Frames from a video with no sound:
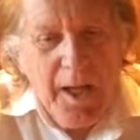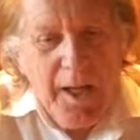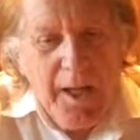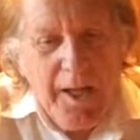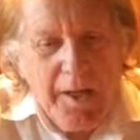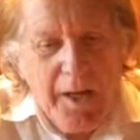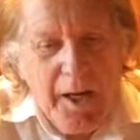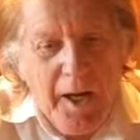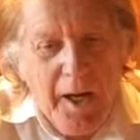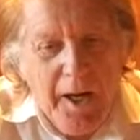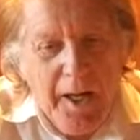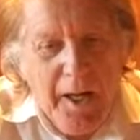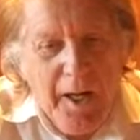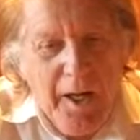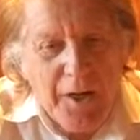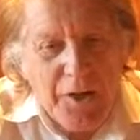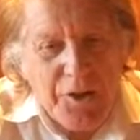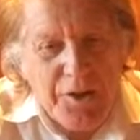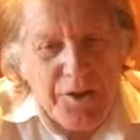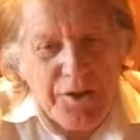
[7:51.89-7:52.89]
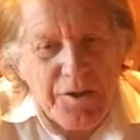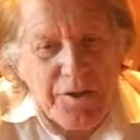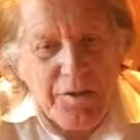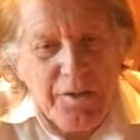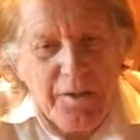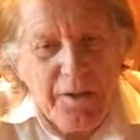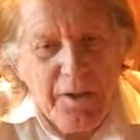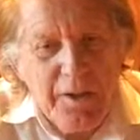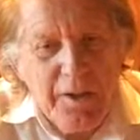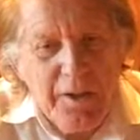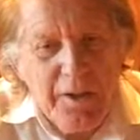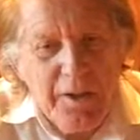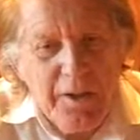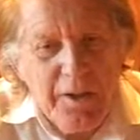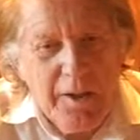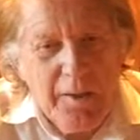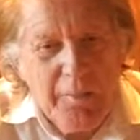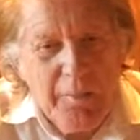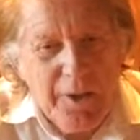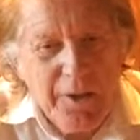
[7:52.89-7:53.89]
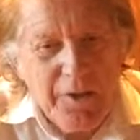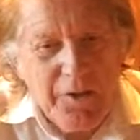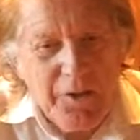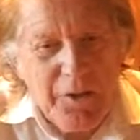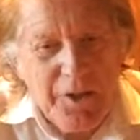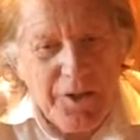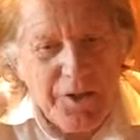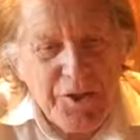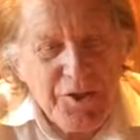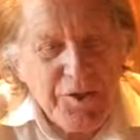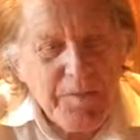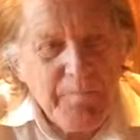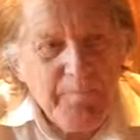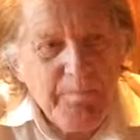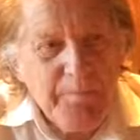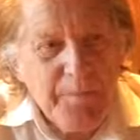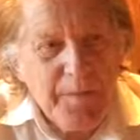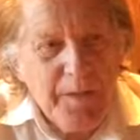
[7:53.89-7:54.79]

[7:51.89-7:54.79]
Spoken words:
And I asked about this.